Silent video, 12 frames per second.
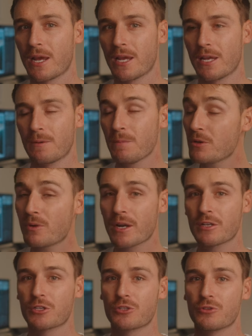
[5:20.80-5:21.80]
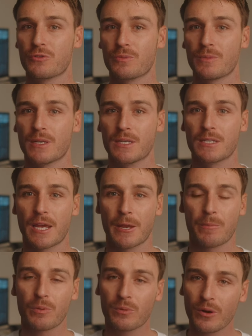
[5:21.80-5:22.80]
a mid-range zoom is
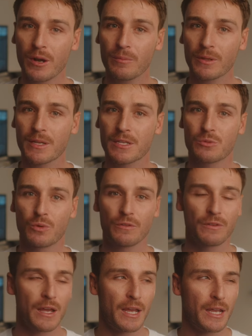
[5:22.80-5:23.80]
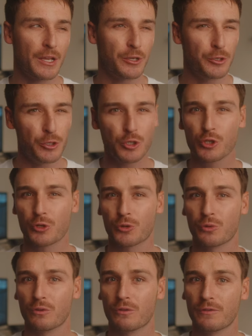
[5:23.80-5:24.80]
a prime lens with a
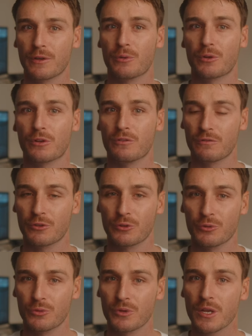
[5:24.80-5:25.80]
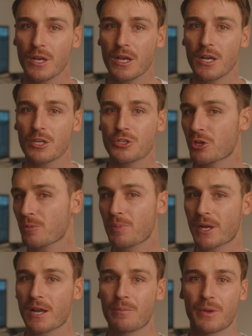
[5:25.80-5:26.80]
neutral field of view. So you can
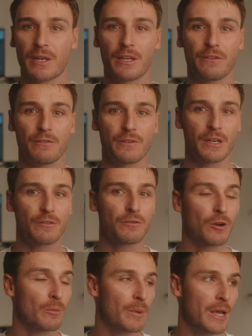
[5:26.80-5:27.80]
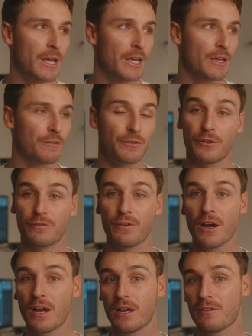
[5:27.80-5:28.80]
pick up anything from a
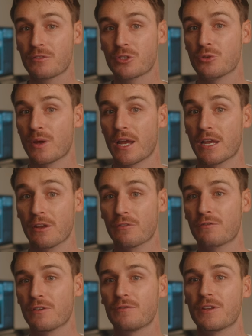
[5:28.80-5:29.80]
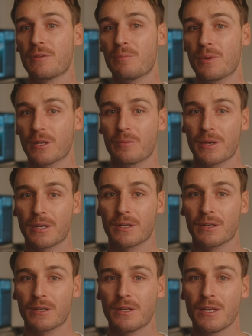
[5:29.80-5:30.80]
35 to a
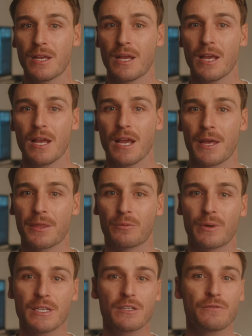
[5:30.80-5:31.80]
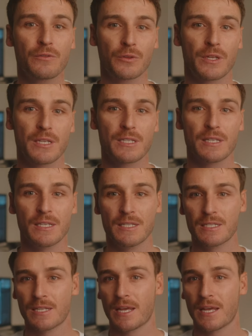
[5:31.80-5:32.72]
50mm. And the reason for this is